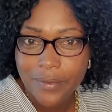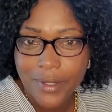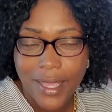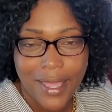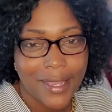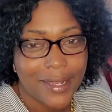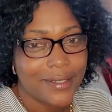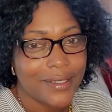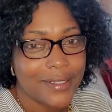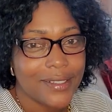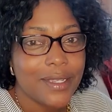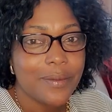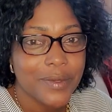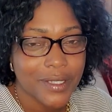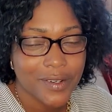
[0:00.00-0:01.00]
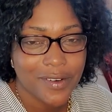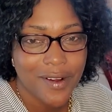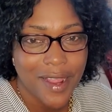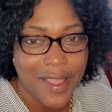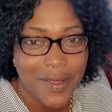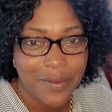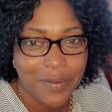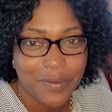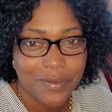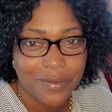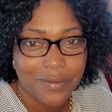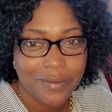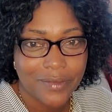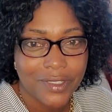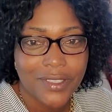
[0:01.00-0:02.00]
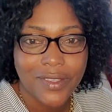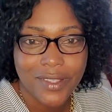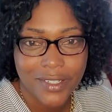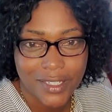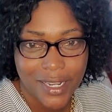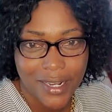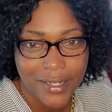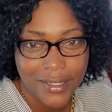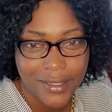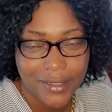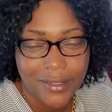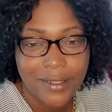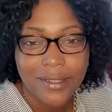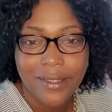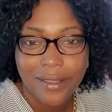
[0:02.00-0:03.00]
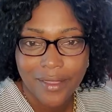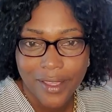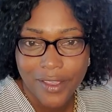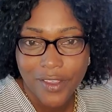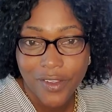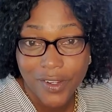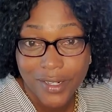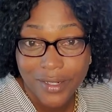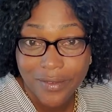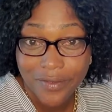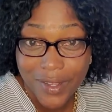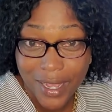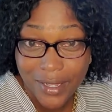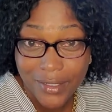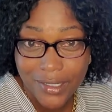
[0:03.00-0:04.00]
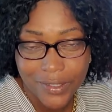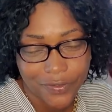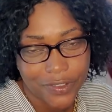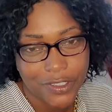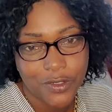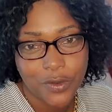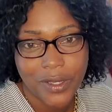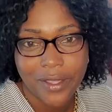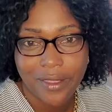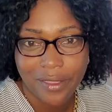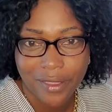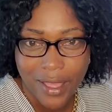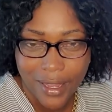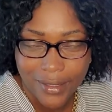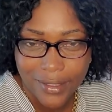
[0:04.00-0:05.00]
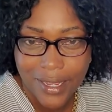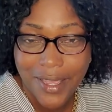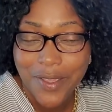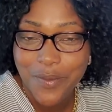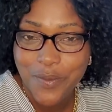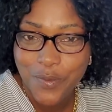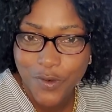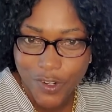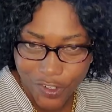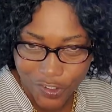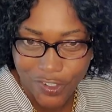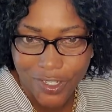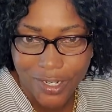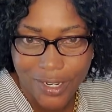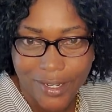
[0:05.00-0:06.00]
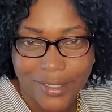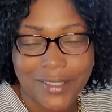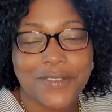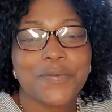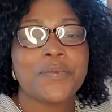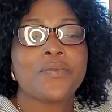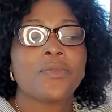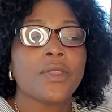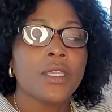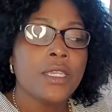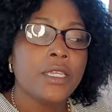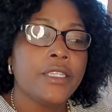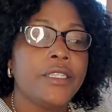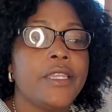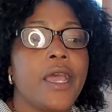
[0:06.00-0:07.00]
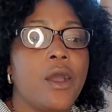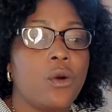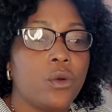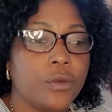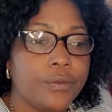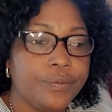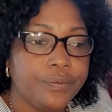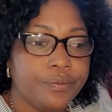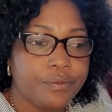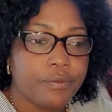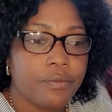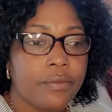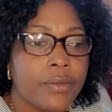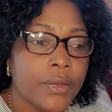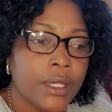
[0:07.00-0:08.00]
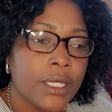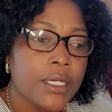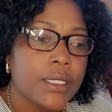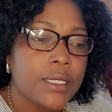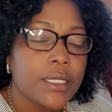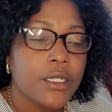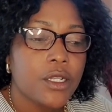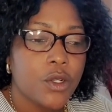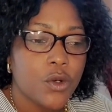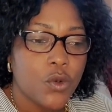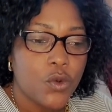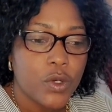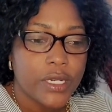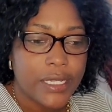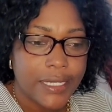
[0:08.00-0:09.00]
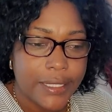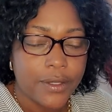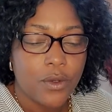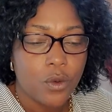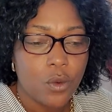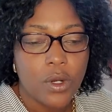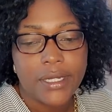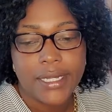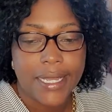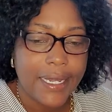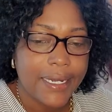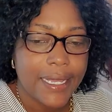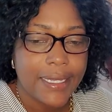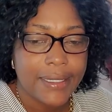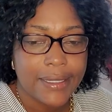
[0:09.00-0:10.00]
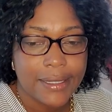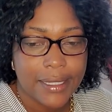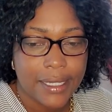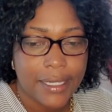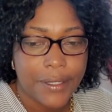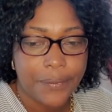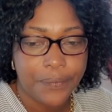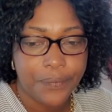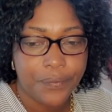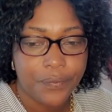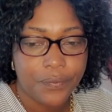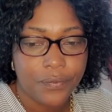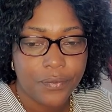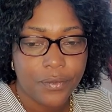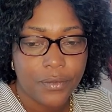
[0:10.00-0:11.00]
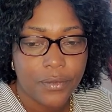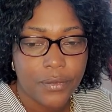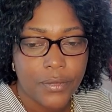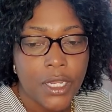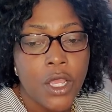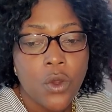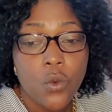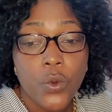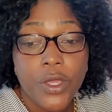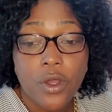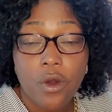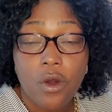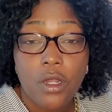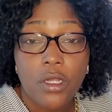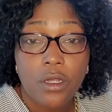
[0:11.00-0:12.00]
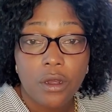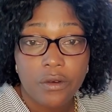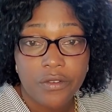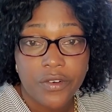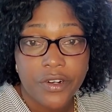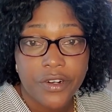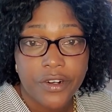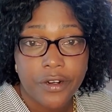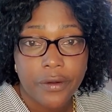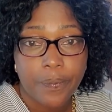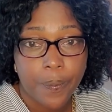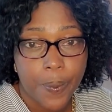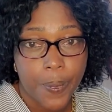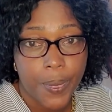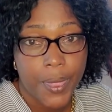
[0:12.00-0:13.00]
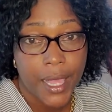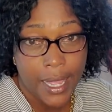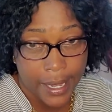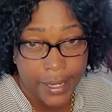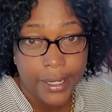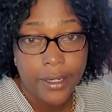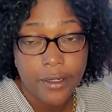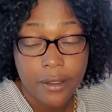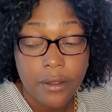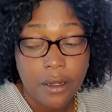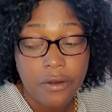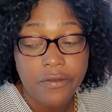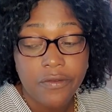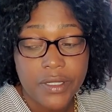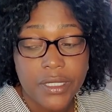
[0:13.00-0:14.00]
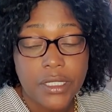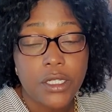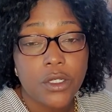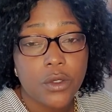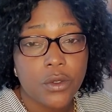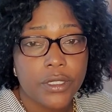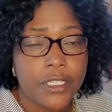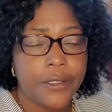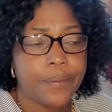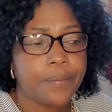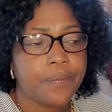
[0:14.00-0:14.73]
and subscribe to the channel. Thank you in advance for doing that. I appreciate. Now, Selonie, what can I say? We all love her. I love Selonie.